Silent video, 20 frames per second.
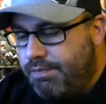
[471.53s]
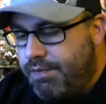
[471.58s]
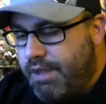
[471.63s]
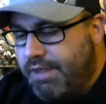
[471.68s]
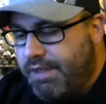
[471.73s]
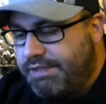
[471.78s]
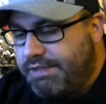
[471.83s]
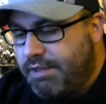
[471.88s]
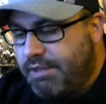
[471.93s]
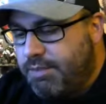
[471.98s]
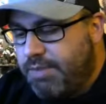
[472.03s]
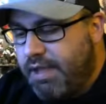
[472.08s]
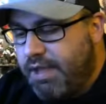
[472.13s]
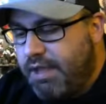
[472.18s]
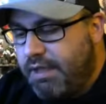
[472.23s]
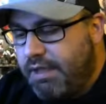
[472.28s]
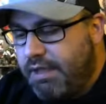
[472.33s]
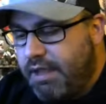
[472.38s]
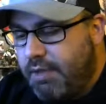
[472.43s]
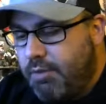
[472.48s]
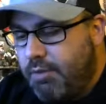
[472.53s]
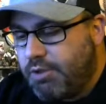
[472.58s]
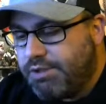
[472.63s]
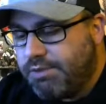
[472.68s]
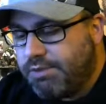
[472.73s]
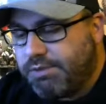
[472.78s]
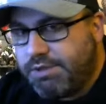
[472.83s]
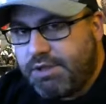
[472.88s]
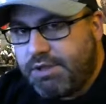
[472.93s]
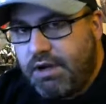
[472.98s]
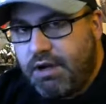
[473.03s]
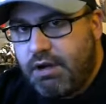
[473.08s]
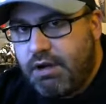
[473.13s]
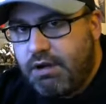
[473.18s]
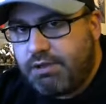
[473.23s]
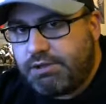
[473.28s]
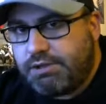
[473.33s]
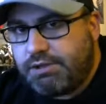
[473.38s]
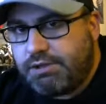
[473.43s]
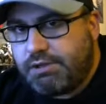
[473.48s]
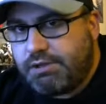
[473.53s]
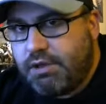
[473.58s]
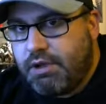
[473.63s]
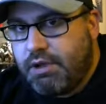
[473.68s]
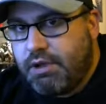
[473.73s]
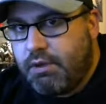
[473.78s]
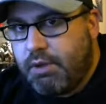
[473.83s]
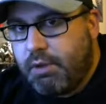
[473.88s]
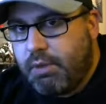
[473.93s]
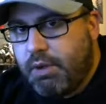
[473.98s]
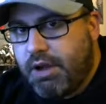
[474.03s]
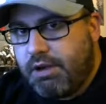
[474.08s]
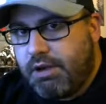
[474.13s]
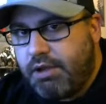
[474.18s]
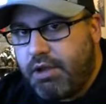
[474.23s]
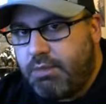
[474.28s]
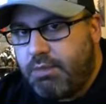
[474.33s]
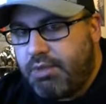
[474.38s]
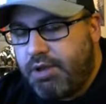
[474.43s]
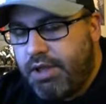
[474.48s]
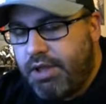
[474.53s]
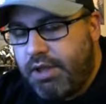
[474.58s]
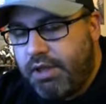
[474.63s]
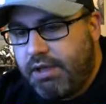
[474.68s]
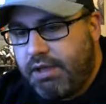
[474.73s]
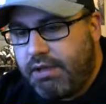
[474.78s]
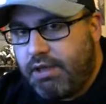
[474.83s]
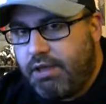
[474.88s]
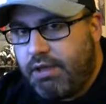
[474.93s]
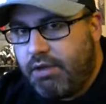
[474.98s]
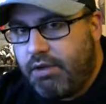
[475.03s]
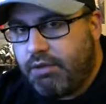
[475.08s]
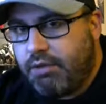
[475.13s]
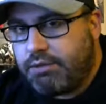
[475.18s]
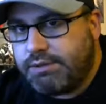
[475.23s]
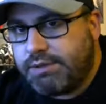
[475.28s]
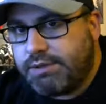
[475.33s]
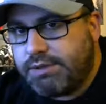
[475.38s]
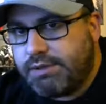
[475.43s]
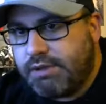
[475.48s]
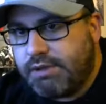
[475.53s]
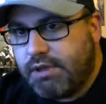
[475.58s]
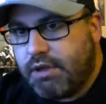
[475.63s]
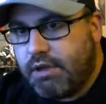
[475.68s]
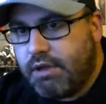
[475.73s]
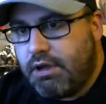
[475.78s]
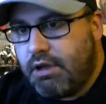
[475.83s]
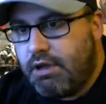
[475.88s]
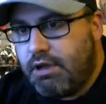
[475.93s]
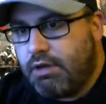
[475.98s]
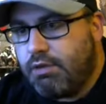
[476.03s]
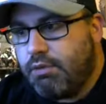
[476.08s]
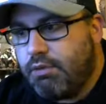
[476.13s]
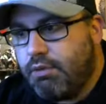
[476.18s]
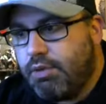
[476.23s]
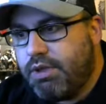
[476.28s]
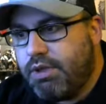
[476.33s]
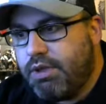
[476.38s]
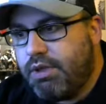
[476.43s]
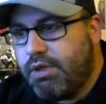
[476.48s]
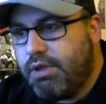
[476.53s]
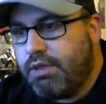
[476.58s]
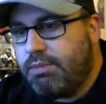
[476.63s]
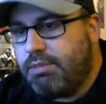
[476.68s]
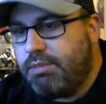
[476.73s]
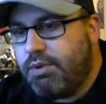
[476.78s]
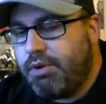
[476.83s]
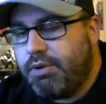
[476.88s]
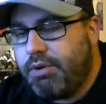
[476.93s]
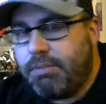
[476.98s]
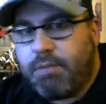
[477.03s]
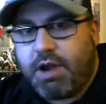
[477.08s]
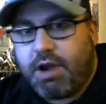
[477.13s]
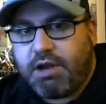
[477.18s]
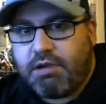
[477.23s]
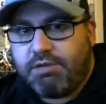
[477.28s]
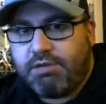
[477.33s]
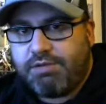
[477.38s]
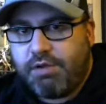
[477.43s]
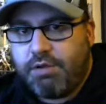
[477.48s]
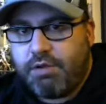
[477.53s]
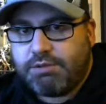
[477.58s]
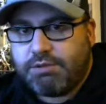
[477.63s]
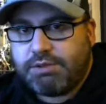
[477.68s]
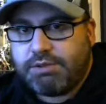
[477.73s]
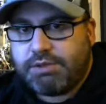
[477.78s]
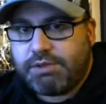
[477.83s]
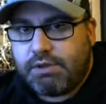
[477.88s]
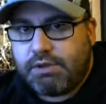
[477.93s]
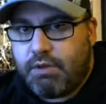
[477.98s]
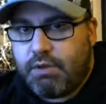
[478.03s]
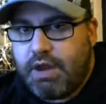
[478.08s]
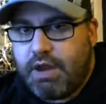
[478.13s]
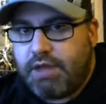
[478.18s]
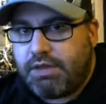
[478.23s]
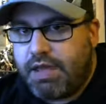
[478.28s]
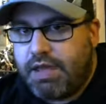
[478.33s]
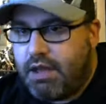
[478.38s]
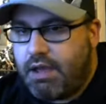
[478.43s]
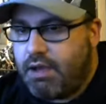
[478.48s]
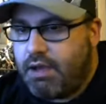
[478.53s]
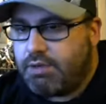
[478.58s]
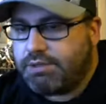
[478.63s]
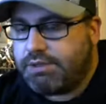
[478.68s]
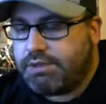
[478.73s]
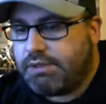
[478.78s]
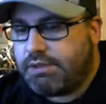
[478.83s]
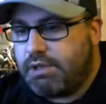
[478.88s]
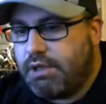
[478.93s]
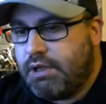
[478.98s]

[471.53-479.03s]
I set up 8 cameras upstairs. We ran a couple of handhelds. We put microphones around the house